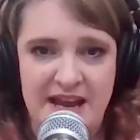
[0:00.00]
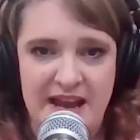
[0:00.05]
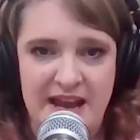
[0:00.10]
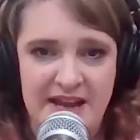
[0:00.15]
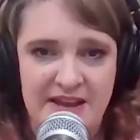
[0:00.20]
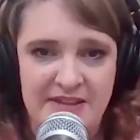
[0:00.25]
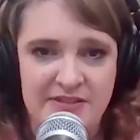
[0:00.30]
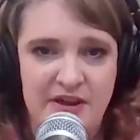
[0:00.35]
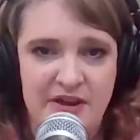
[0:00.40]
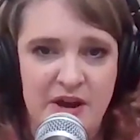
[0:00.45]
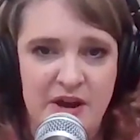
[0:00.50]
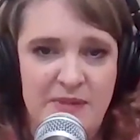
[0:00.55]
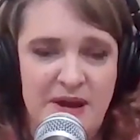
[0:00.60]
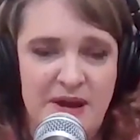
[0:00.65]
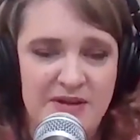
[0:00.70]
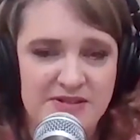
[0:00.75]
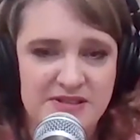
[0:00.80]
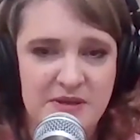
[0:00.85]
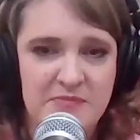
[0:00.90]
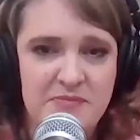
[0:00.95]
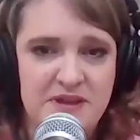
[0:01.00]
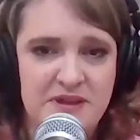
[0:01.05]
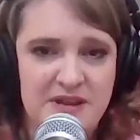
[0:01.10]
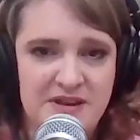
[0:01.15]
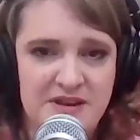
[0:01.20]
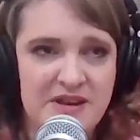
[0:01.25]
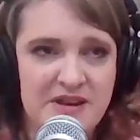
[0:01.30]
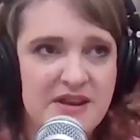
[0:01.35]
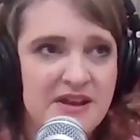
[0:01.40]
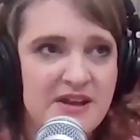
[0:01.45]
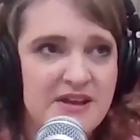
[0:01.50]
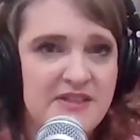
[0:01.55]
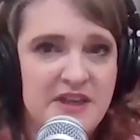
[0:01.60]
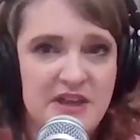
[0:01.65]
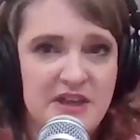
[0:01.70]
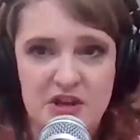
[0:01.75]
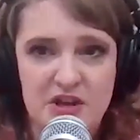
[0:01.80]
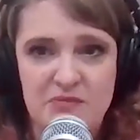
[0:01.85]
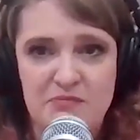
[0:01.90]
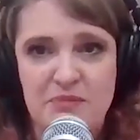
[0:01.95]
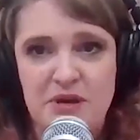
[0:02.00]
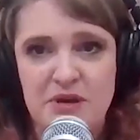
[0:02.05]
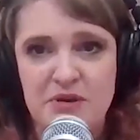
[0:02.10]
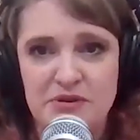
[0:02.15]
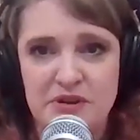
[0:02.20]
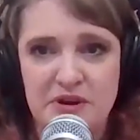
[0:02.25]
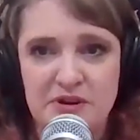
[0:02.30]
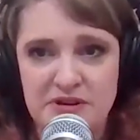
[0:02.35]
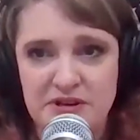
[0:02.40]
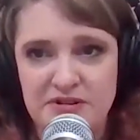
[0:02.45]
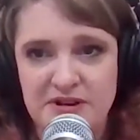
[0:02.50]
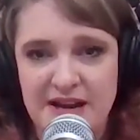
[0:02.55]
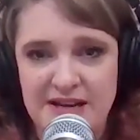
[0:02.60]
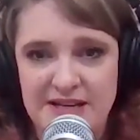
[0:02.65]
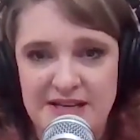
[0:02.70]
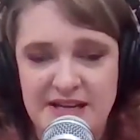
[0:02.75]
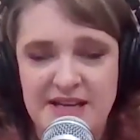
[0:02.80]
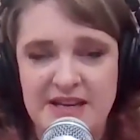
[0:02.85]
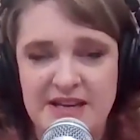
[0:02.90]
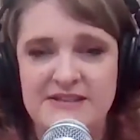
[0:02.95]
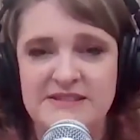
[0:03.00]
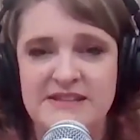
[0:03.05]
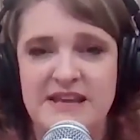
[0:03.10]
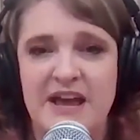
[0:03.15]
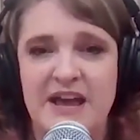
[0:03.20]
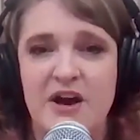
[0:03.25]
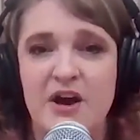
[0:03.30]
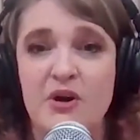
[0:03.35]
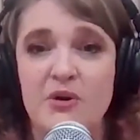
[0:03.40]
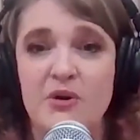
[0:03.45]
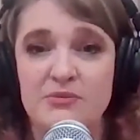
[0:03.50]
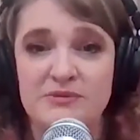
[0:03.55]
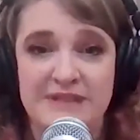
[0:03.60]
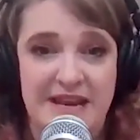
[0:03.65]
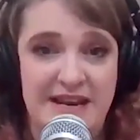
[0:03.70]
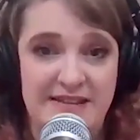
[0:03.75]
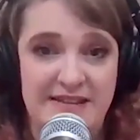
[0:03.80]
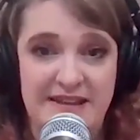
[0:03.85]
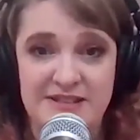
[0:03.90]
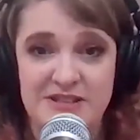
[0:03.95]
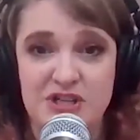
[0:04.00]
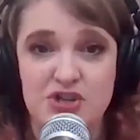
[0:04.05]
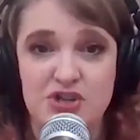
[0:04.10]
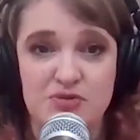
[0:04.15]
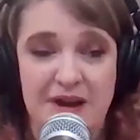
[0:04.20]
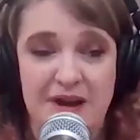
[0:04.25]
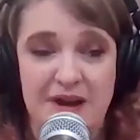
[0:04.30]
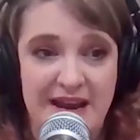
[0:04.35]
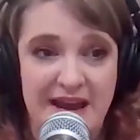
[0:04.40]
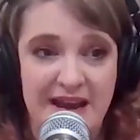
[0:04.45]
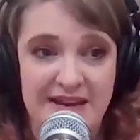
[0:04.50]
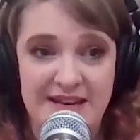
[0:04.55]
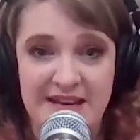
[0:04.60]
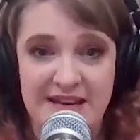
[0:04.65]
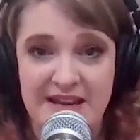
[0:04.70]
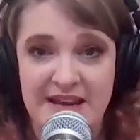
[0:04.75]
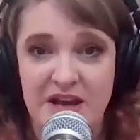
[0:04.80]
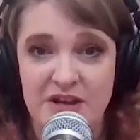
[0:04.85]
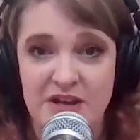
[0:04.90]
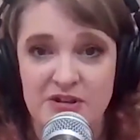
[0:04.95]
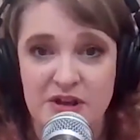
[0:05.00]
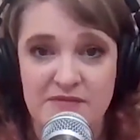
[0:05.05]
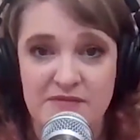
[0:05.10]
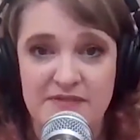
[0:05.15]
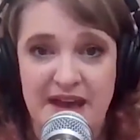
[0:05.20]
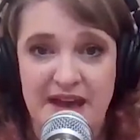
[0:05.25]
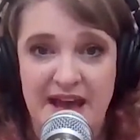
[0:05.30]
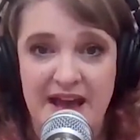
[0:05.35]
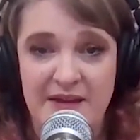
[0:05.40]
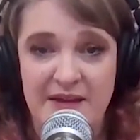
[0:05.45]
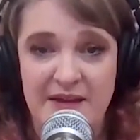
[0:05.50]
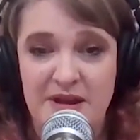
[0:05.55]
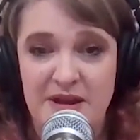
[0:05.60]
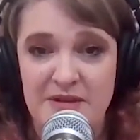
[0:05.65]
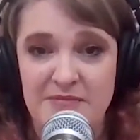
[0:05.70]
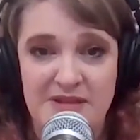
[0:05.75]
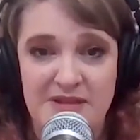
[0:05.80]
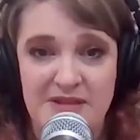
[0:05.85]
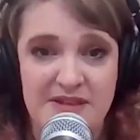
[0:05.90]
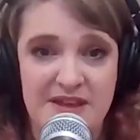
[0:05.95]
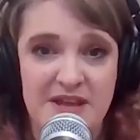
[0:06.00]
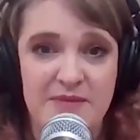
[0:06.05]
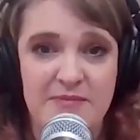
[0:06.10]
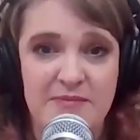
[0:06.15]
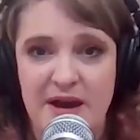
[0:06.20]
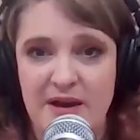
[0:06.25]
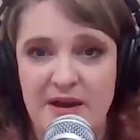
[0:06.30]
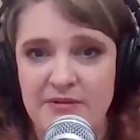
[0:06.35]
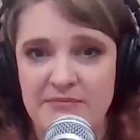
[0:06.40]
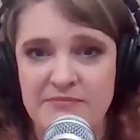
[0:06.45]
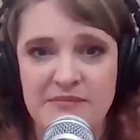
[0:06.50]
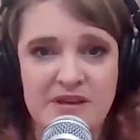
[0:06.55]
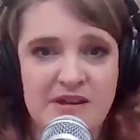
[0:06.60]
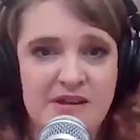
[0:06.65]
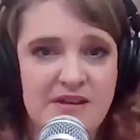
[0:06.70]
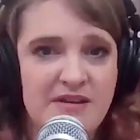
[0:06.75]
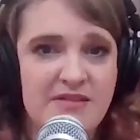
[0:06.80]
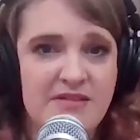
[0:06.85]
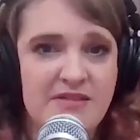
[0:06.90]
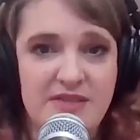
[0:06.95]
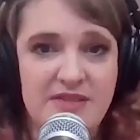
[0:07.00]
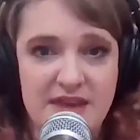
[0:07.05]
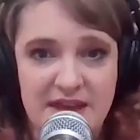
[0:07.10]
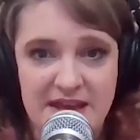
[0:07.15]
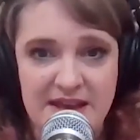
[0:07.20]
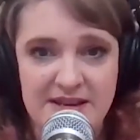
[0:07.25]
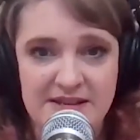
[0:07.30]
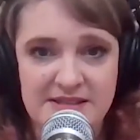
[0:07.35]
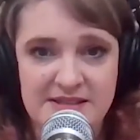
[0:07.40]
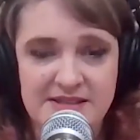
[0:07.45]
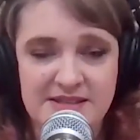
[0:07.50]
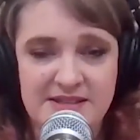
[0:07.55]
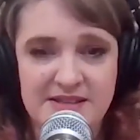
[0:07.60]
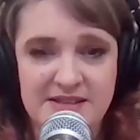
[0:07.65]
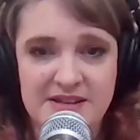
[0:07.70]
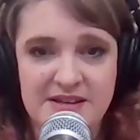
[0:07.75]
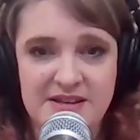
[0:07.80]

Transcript: I thought about something that could build on your idea, say, "Oh, Dani, that's a great idea. I love that. Made me think about this."